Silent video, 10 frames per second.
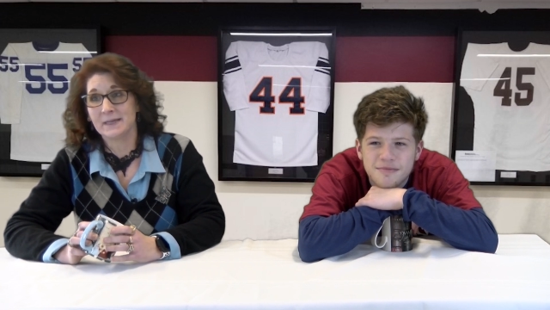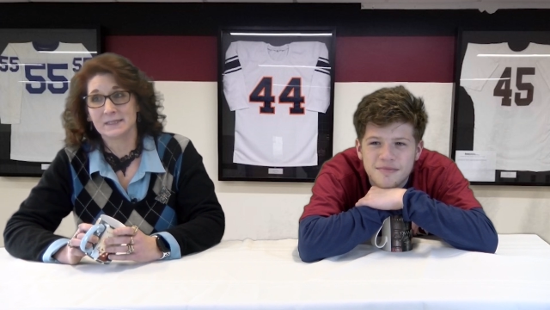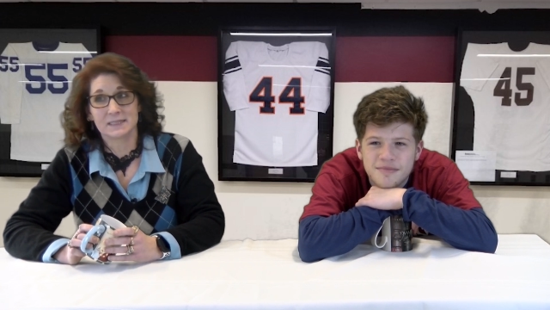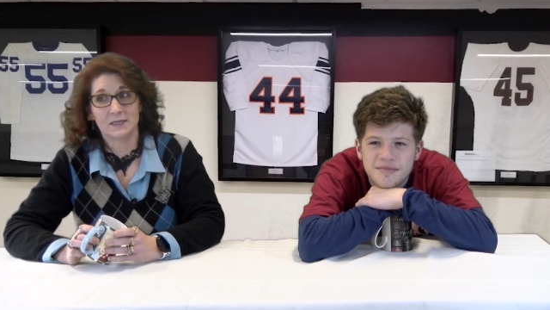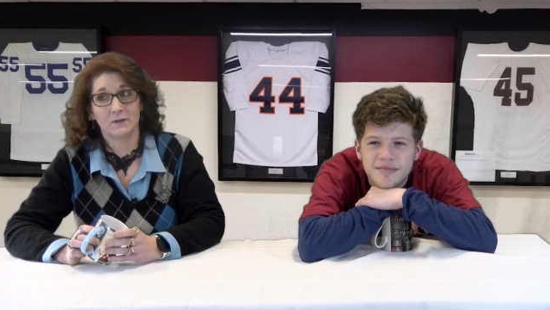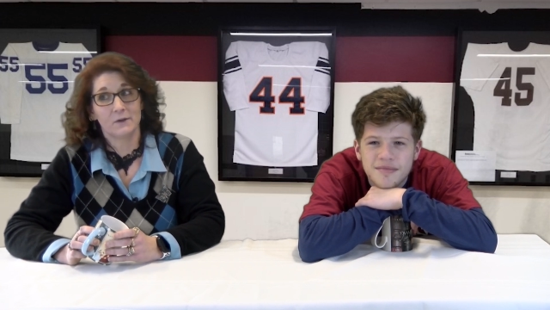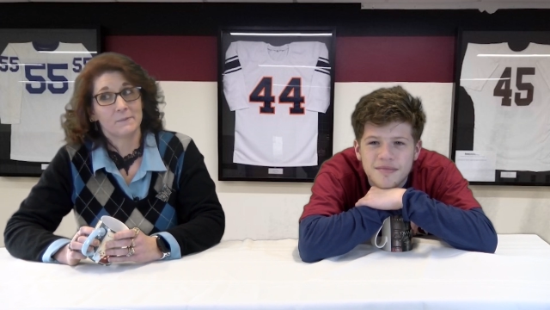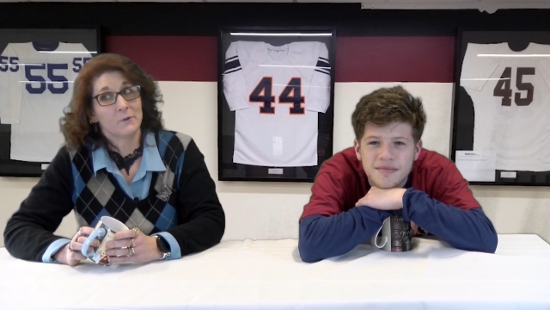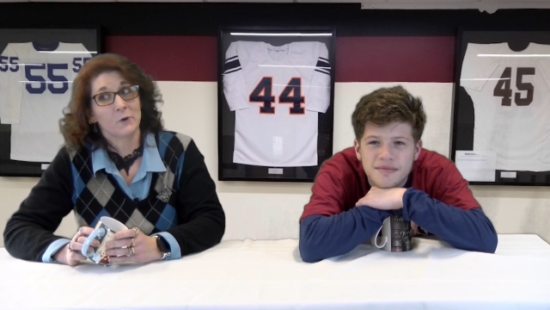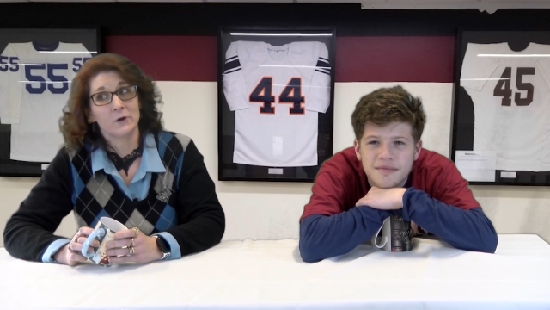Speaker 1: in the Steele
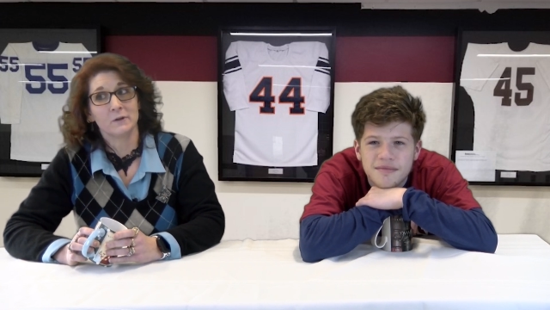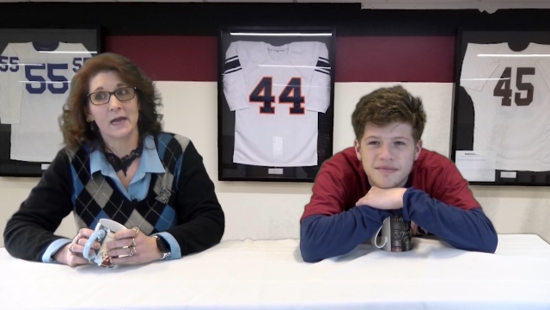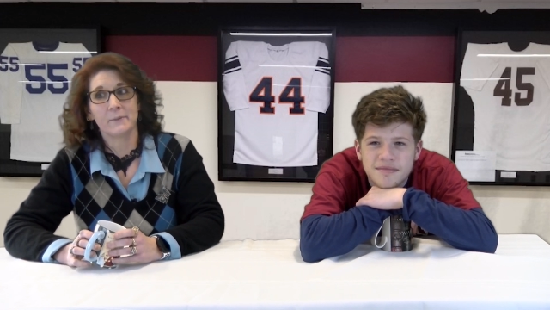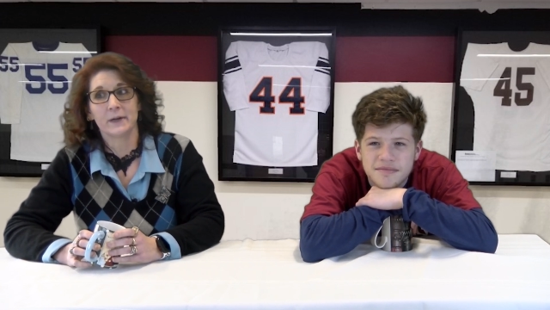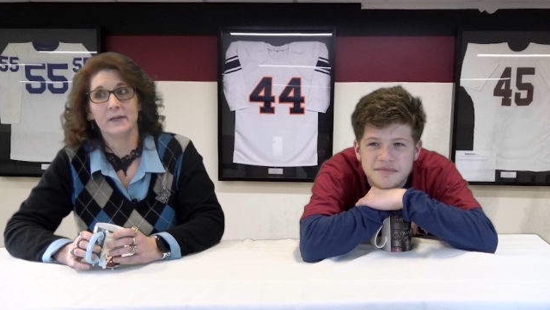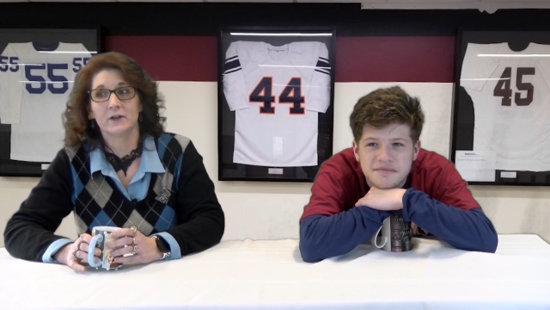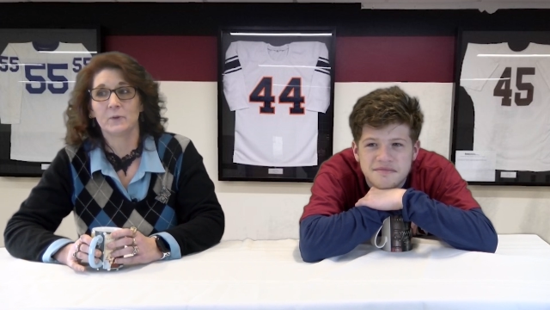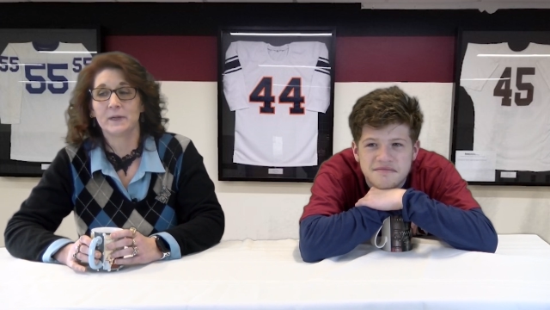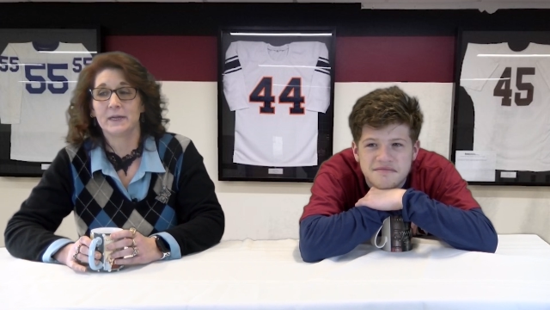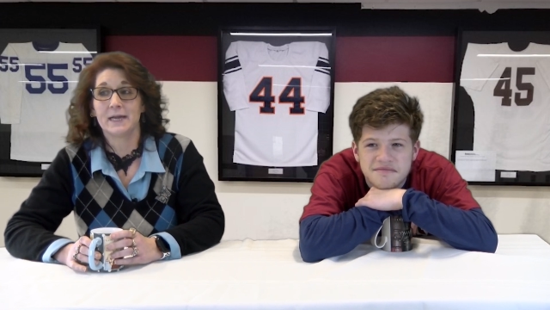Memorial Library, there
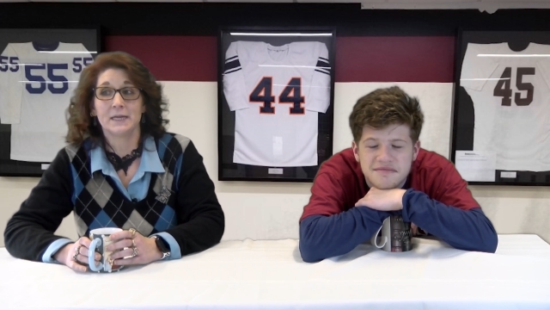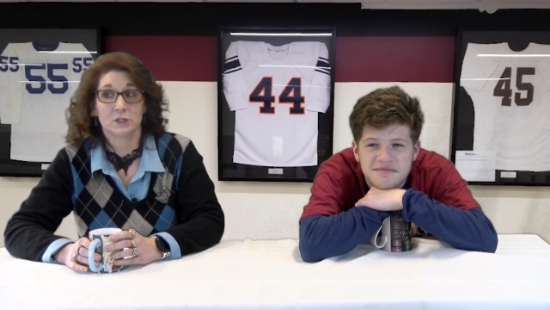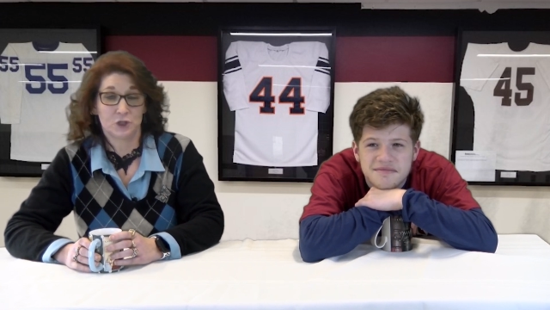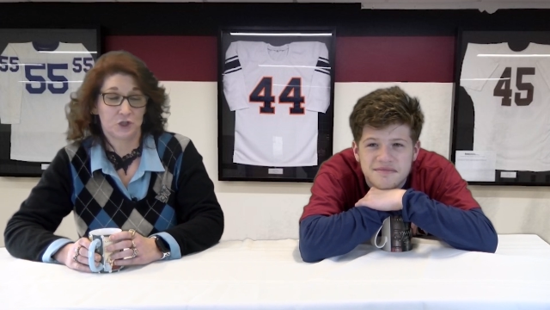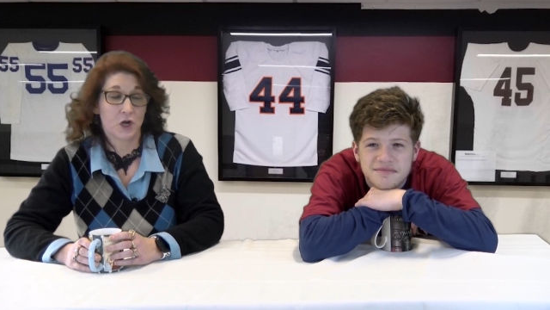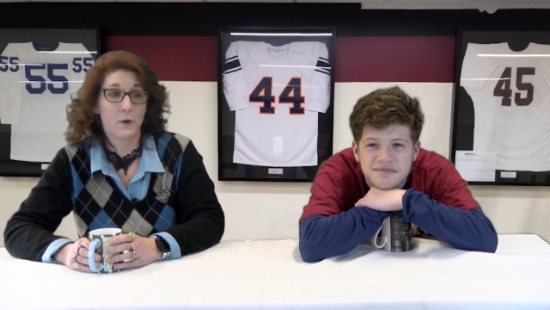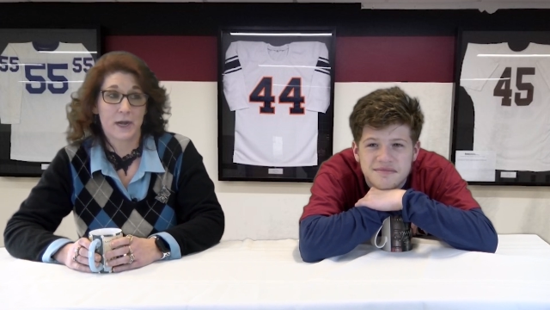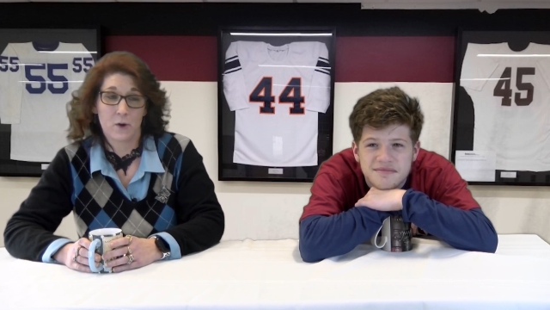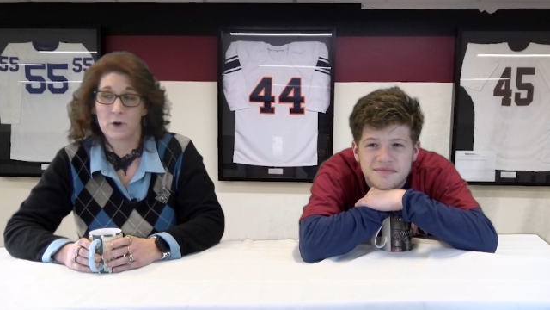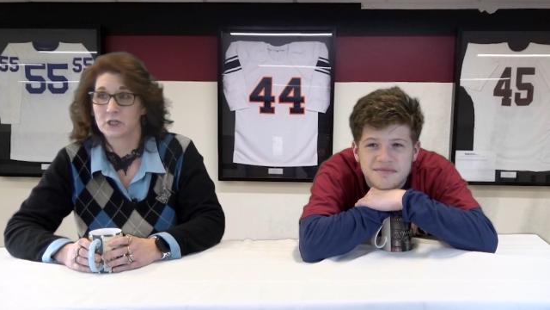will be a
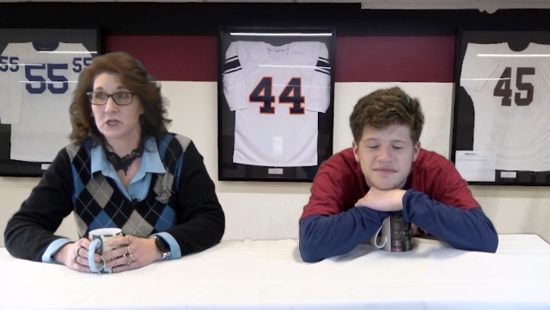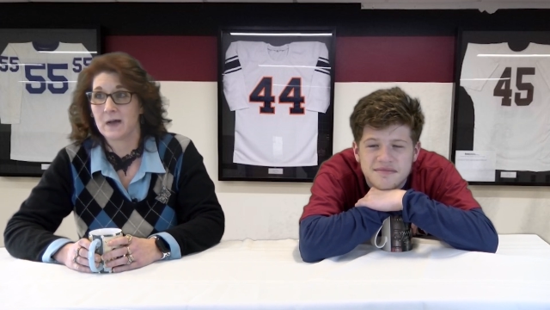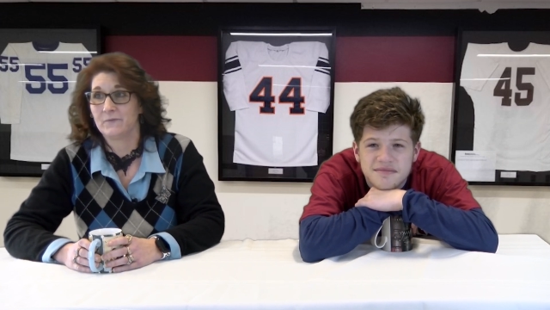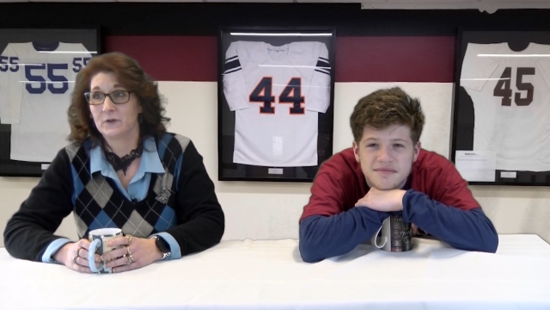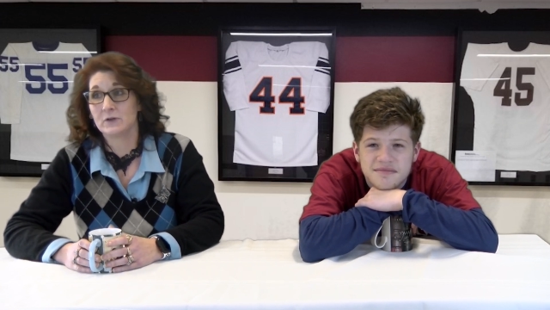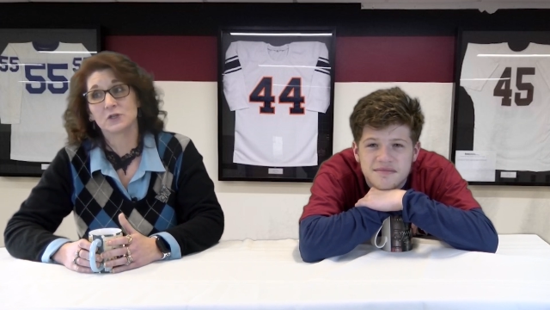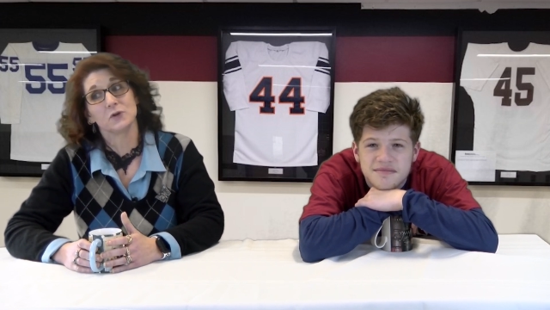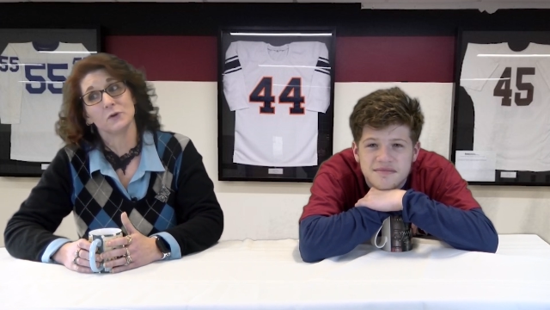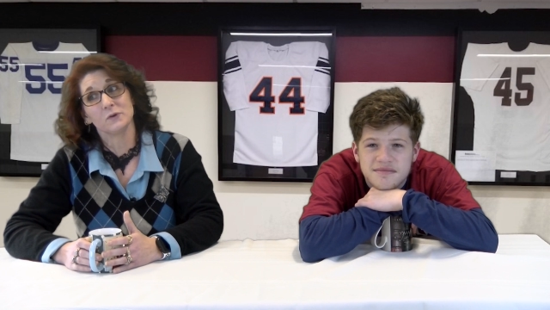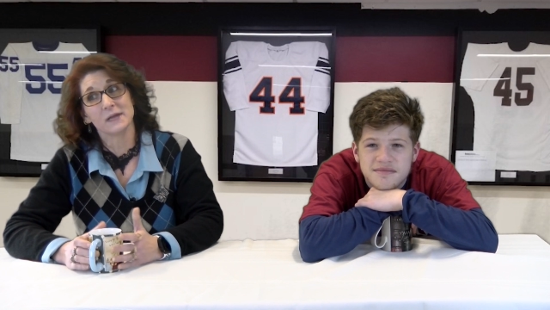sewing workshop for those of
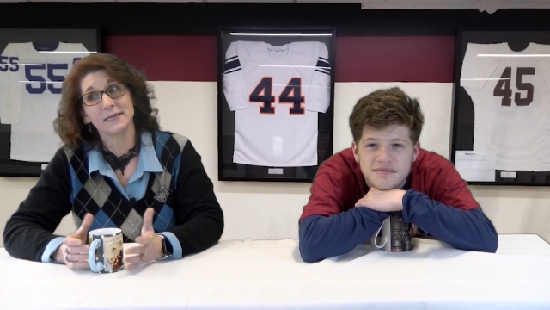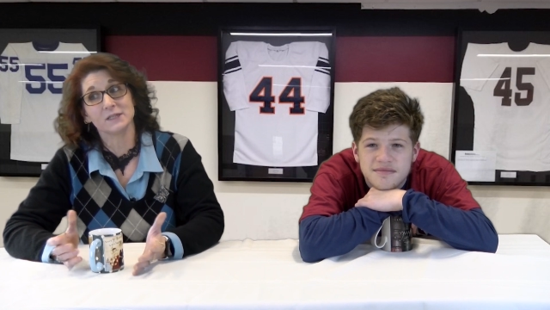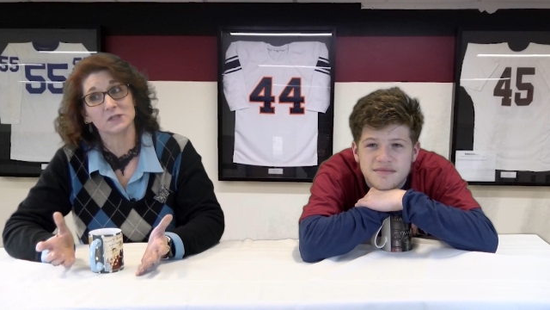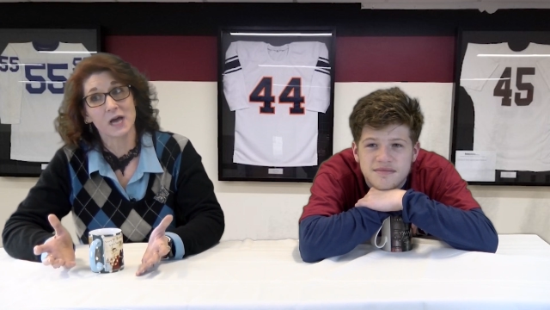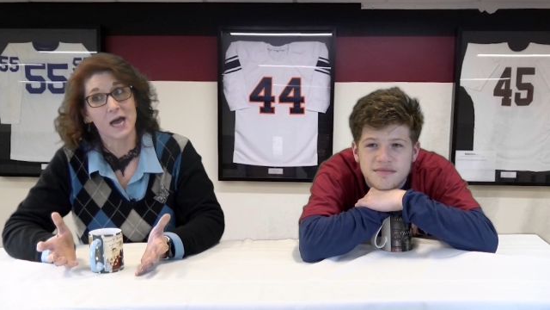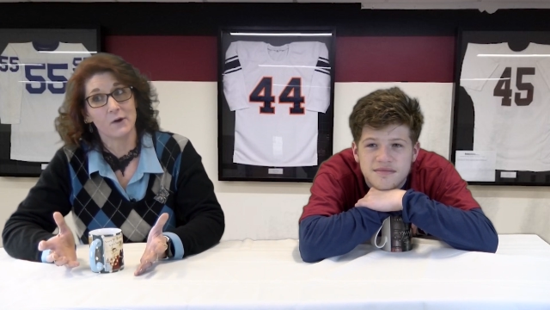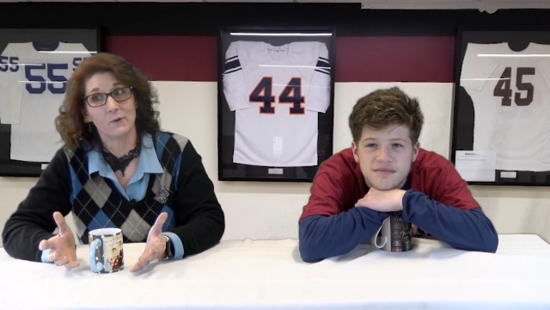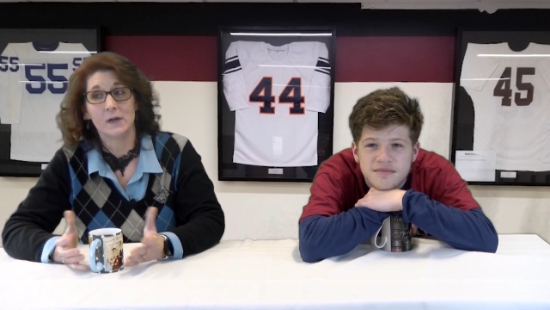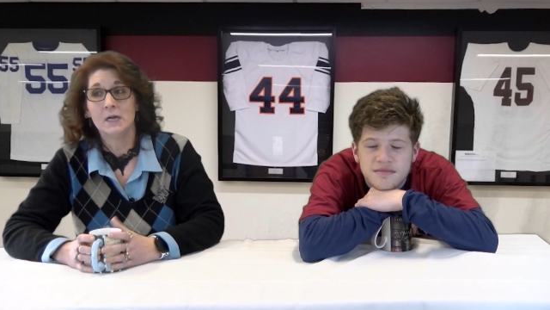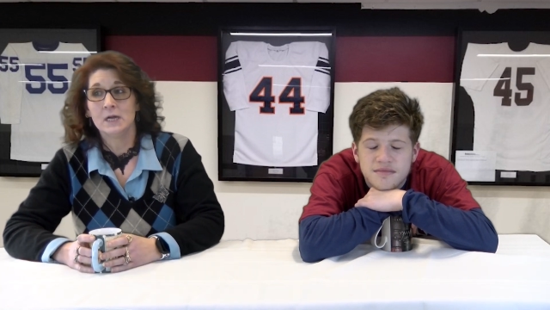you who like to
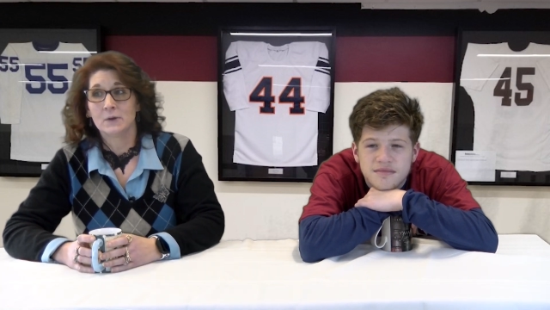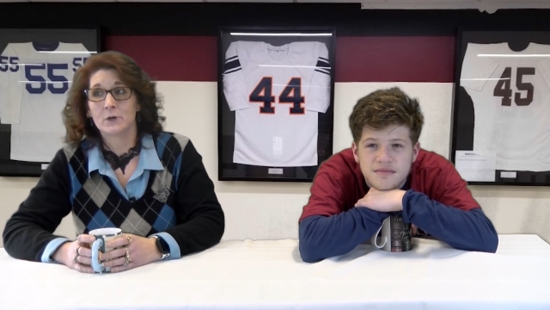sew.